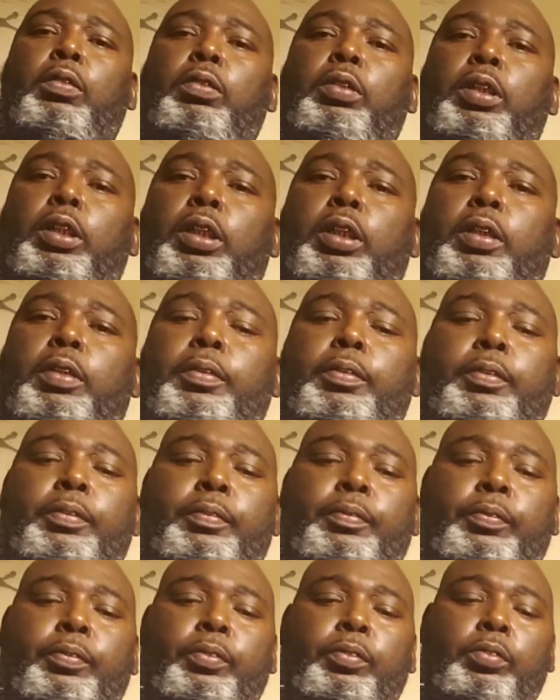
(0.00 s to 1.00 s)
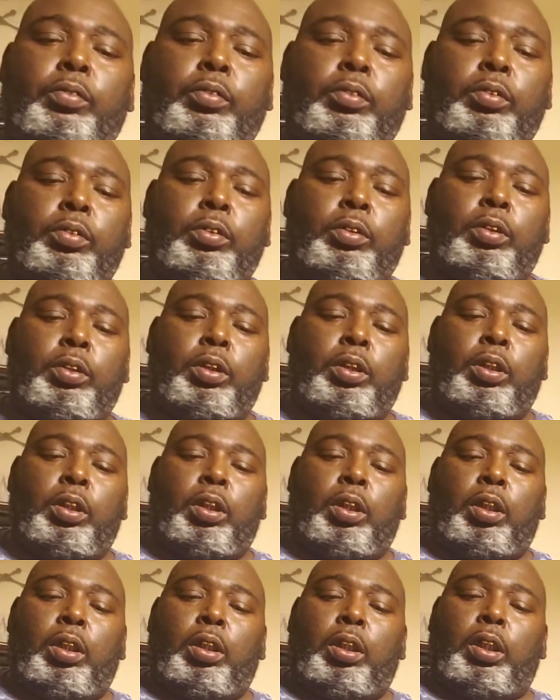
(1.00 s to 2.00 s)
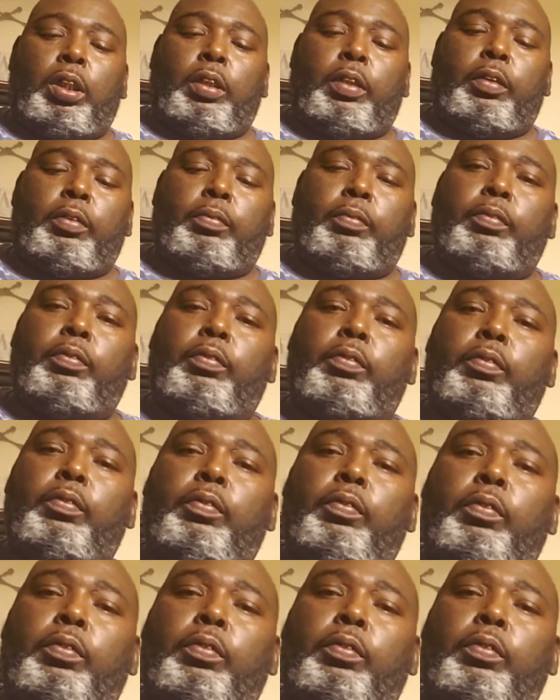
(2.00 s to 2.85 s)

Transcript: on uh,